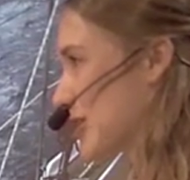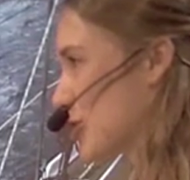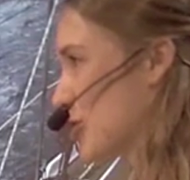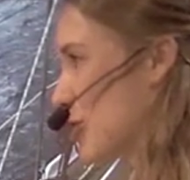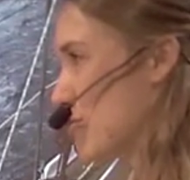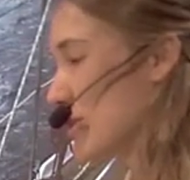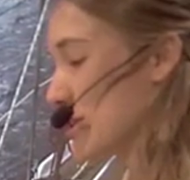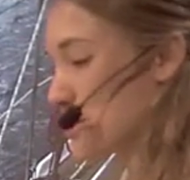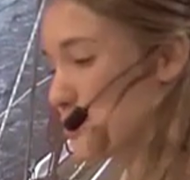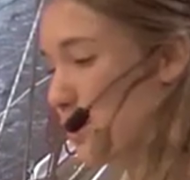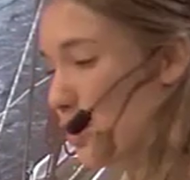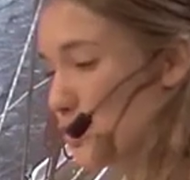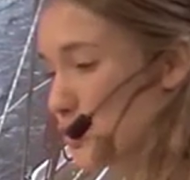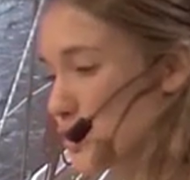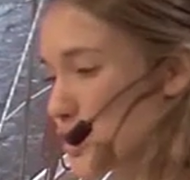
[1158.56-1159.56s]
to get to know this
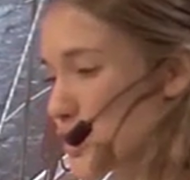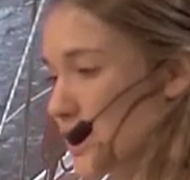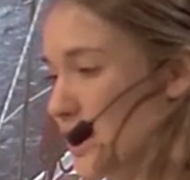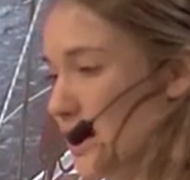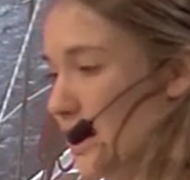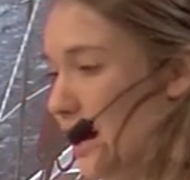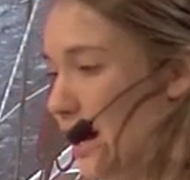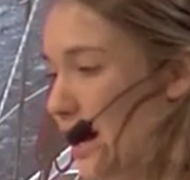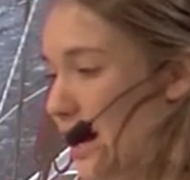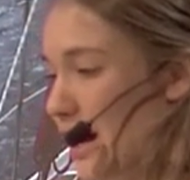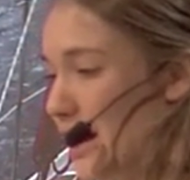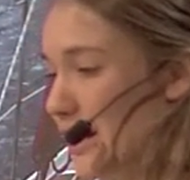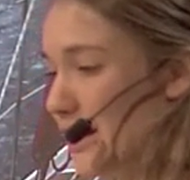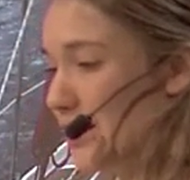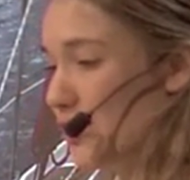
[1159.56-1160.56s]
boat.
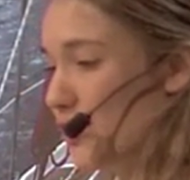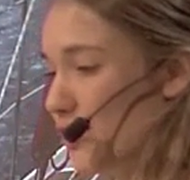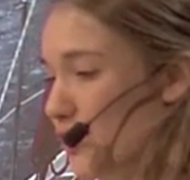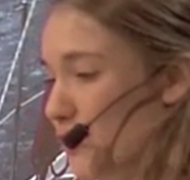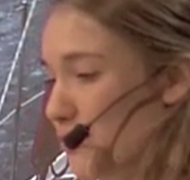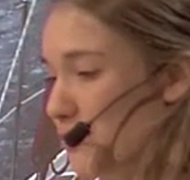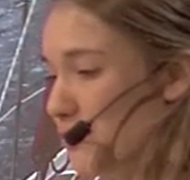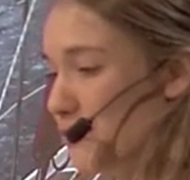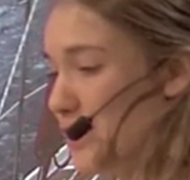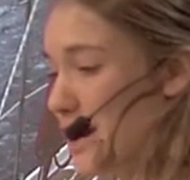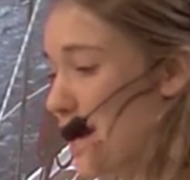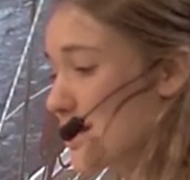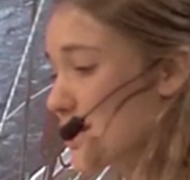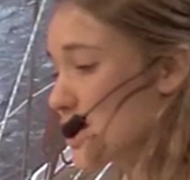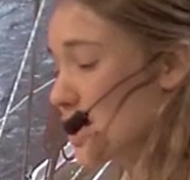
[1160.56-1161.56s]
And
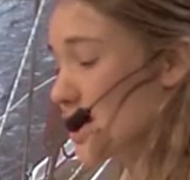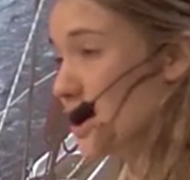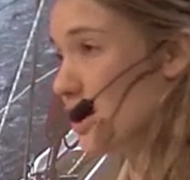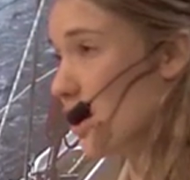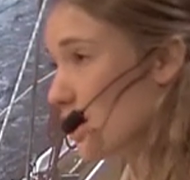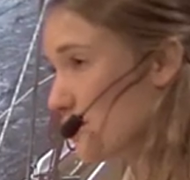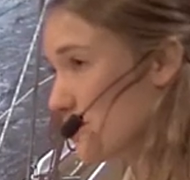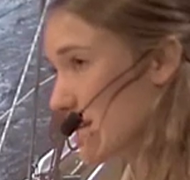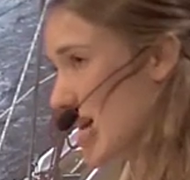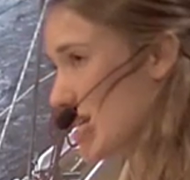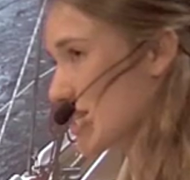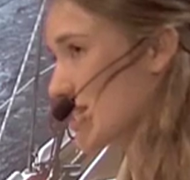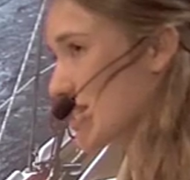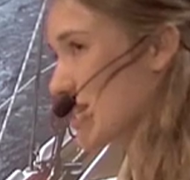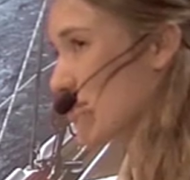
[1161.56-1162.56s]
we hadn't done a lot of
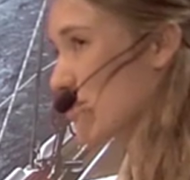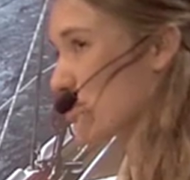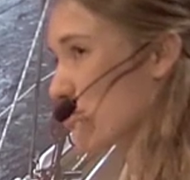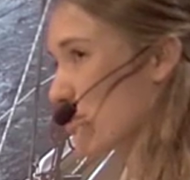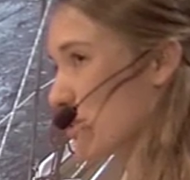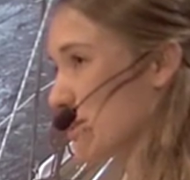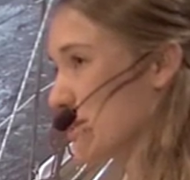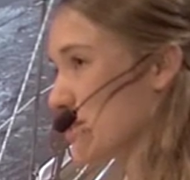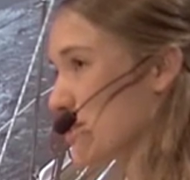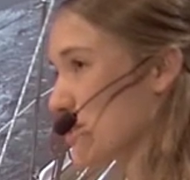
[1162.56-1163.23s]
test sails with